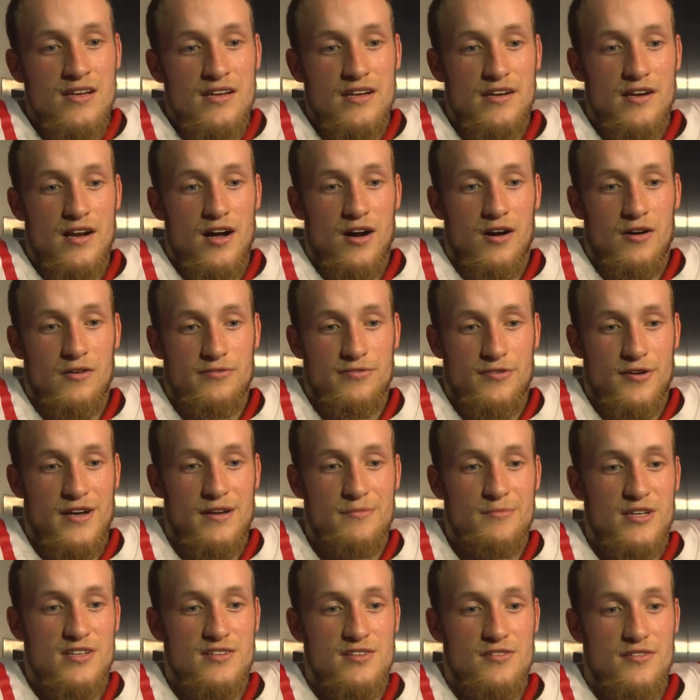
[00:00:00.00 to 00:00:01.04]
You know, for
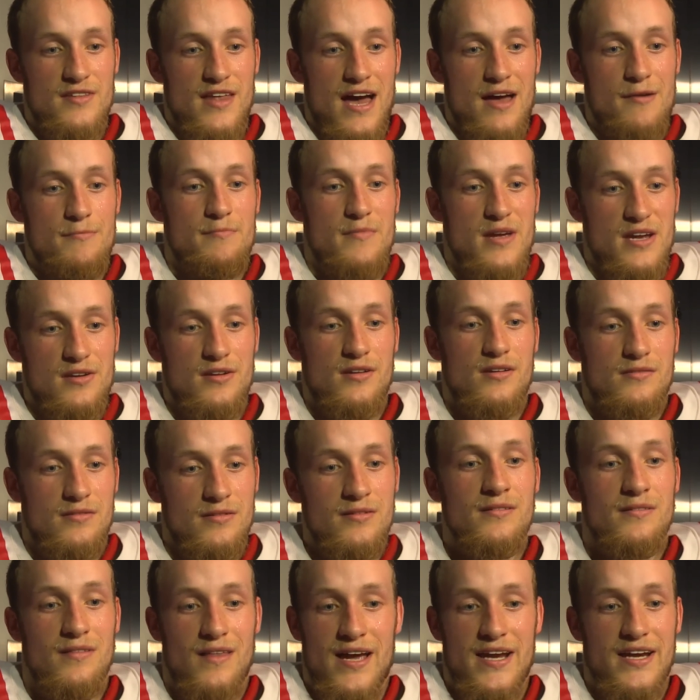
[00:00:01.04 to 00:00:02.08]
him to do that
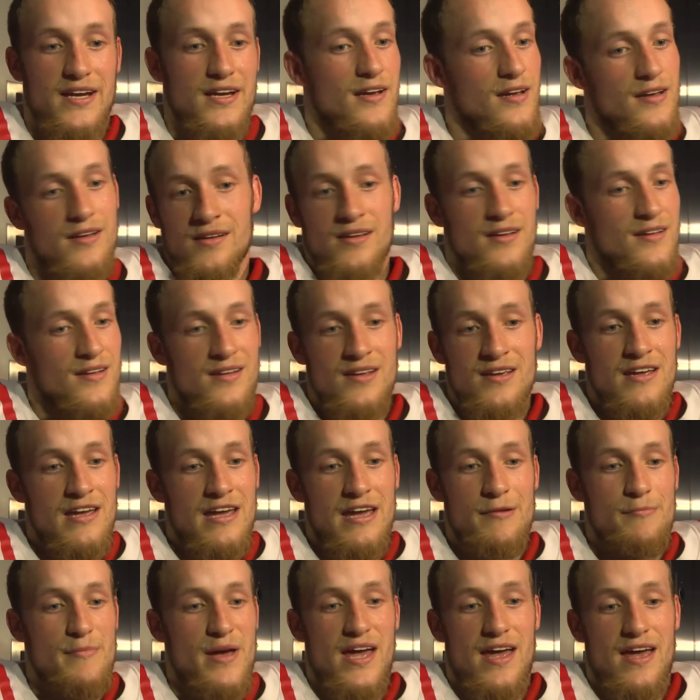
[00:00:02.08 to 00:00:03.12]
meant, like,
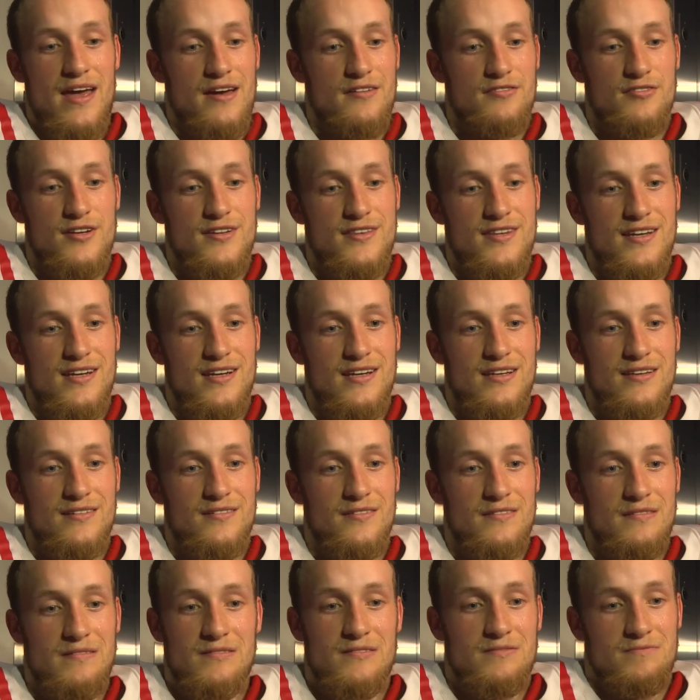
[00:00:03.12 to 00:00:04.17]
it meant everything.
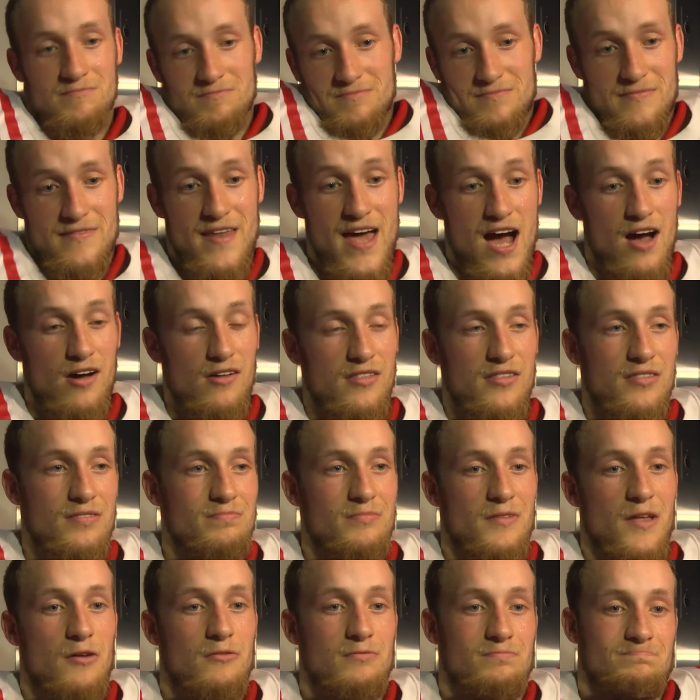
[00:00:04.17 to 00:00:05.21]
And now,
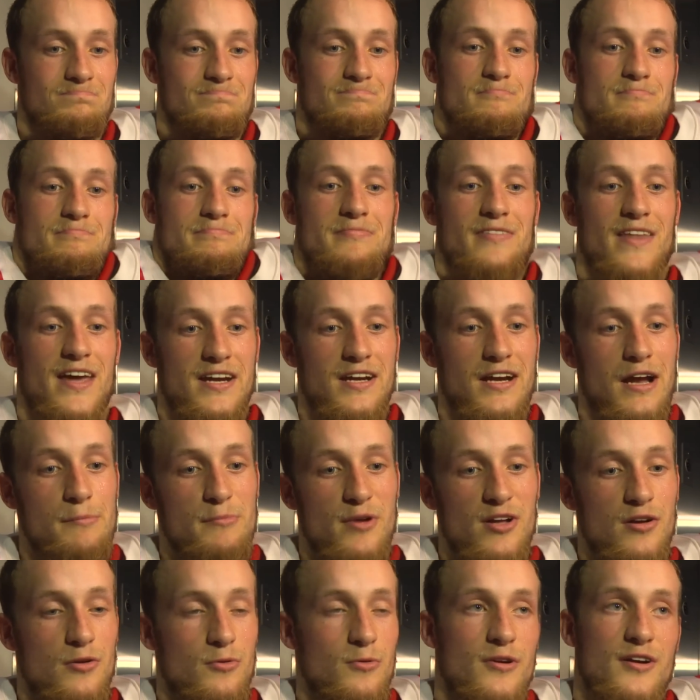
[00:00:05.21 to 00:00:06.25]
I'm
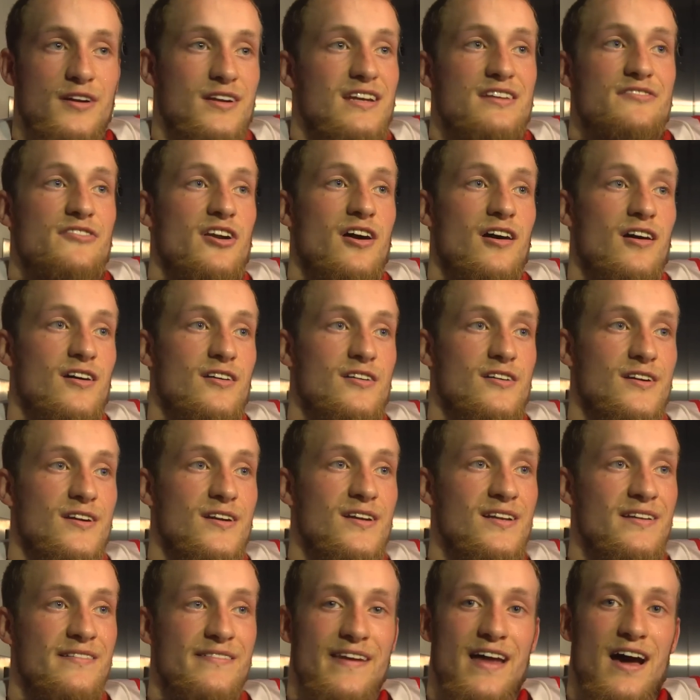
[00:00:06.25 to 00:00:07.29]
going to work even
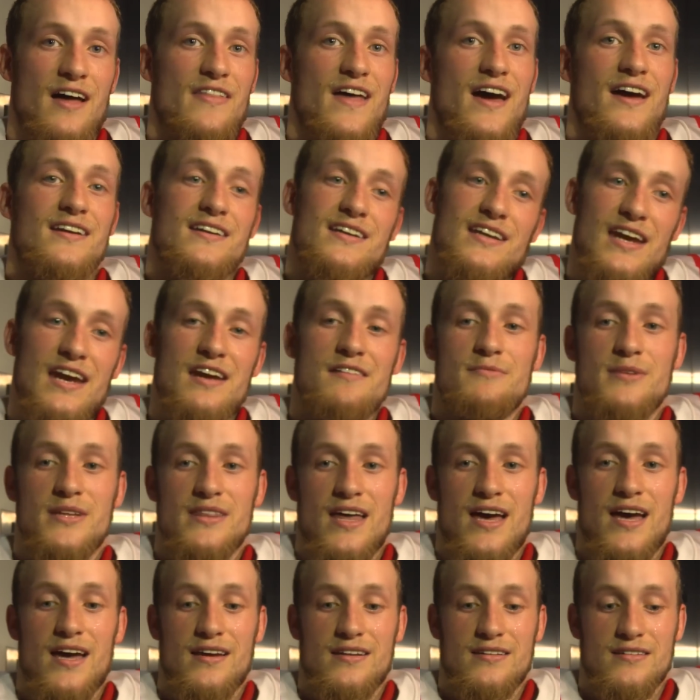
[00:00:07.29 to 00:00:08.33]
harder now that he gave me
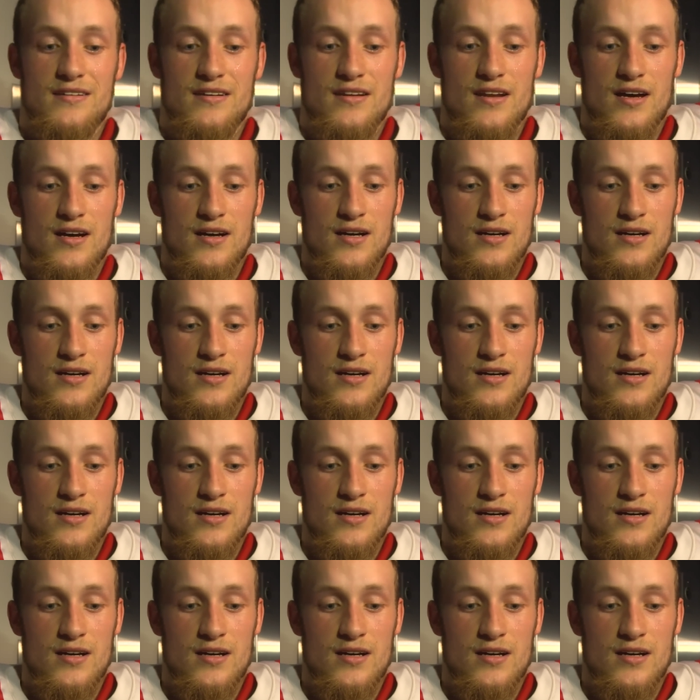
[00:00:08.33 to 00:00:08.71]
that. And